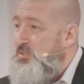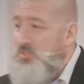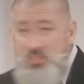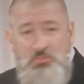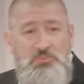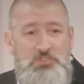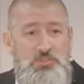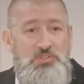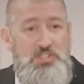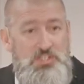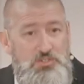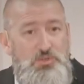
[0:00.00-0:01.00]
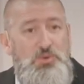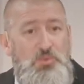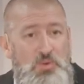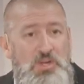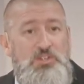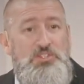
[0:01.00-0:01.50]
Some of you that can do it
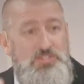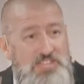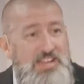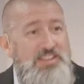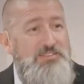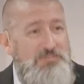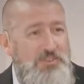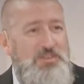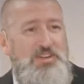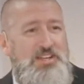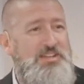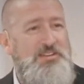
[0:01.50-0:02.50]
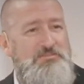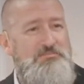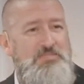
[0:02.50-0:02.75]
well, you take it for granted.